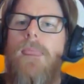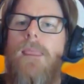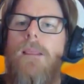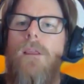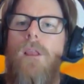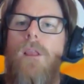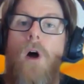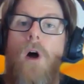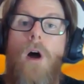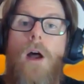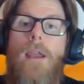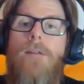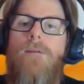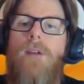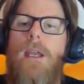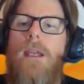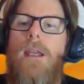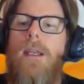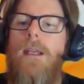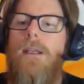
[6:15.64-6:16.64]
live
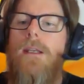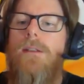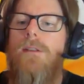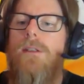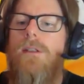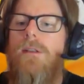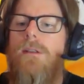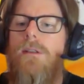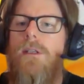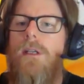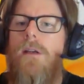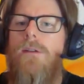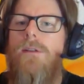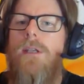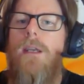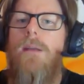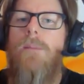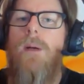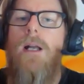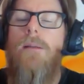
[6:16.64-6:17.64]
and,
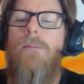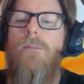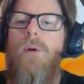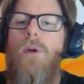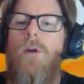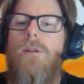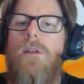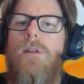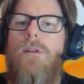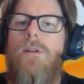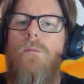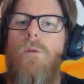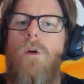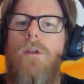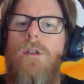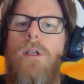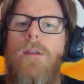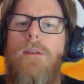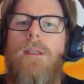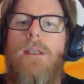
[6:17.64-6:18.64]
take part in prizes and
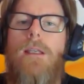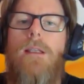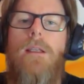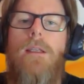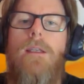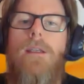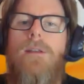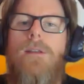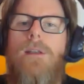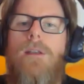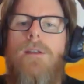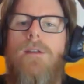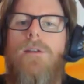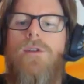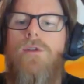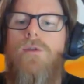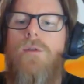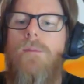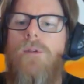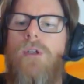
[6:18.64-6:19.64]
whatnot, the link is in the
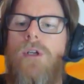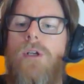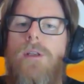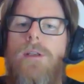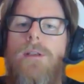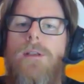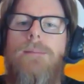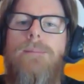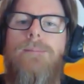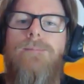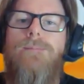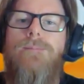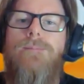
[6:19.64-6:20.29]
description.